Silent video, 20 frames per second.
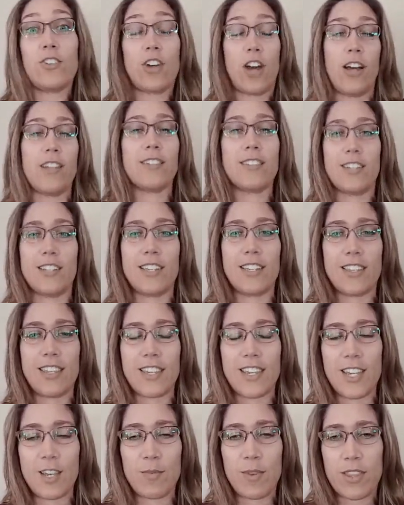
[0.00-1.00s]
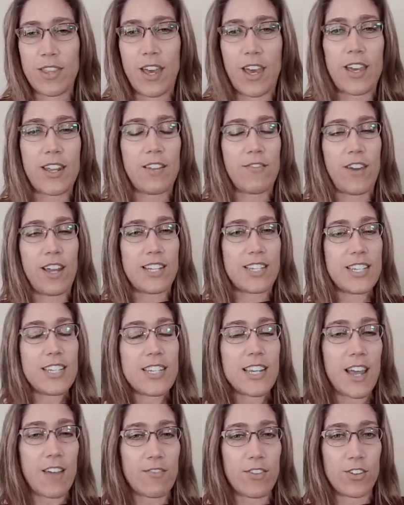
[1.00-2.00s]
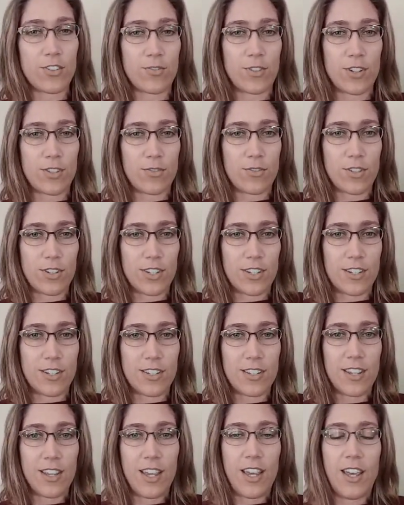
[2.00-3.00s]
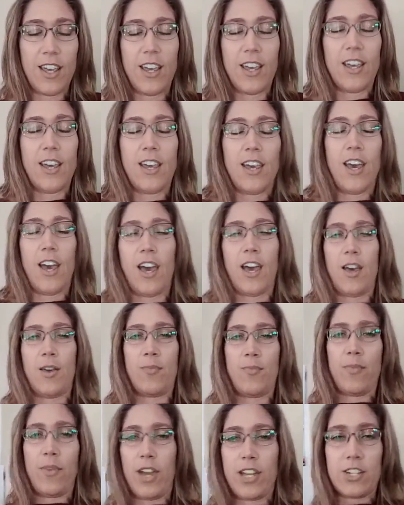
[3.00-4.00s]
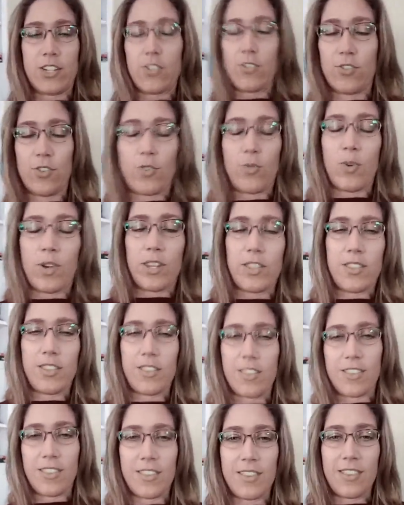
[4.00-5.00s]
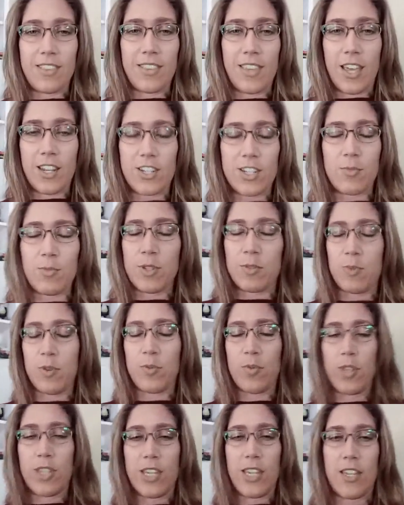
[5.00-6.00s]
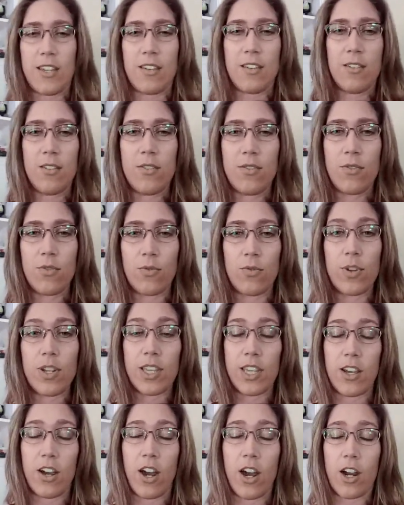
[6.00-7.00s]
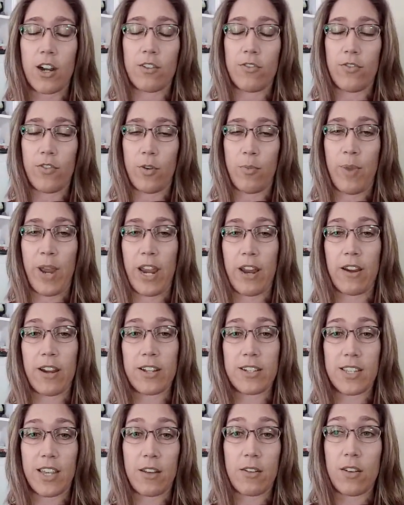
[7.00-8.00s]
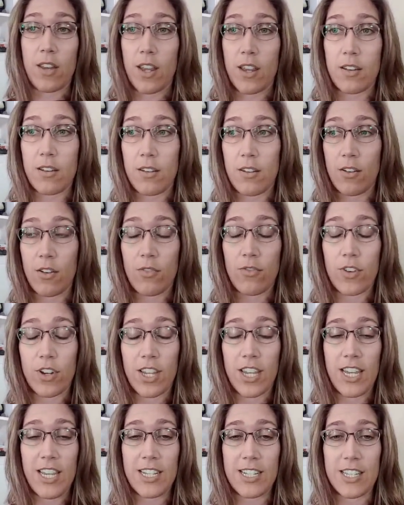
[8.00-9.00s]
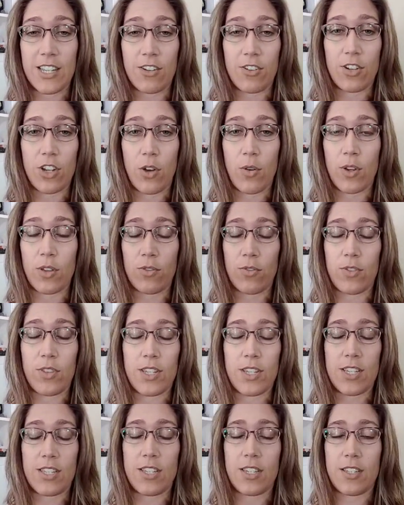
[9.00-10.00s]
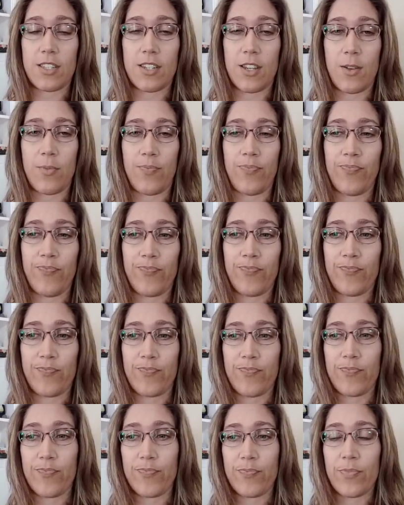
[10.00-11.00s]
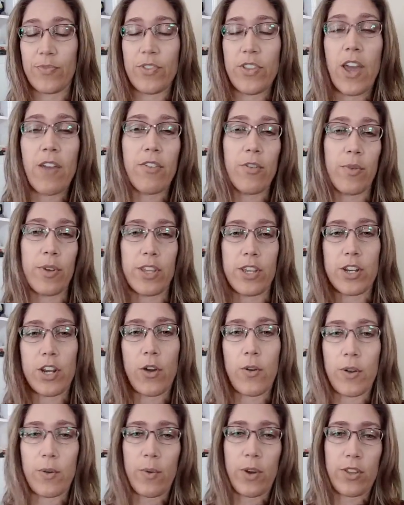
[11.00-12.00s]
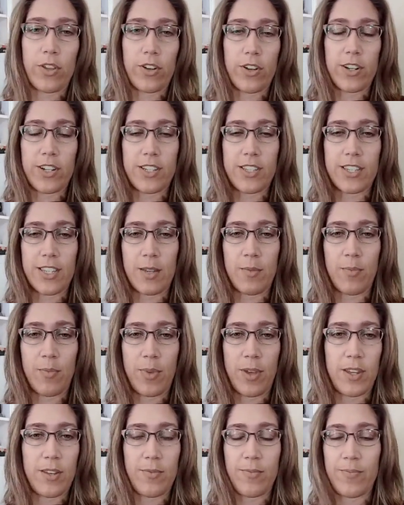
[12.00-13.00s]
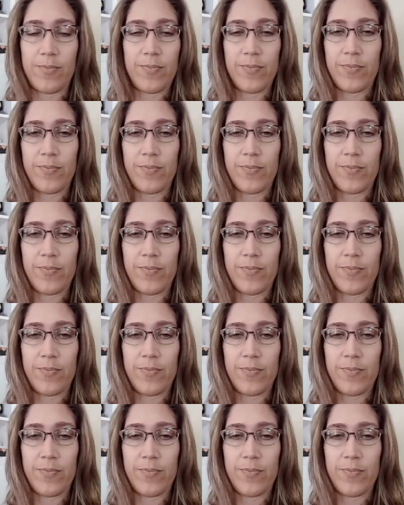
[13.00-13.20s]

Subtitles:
constantly thinking about that. And if I didn't have those resources, I just don't know that just must be really, really hard for parents and for kids that are going through this system, never really knowing where they're going to sleep and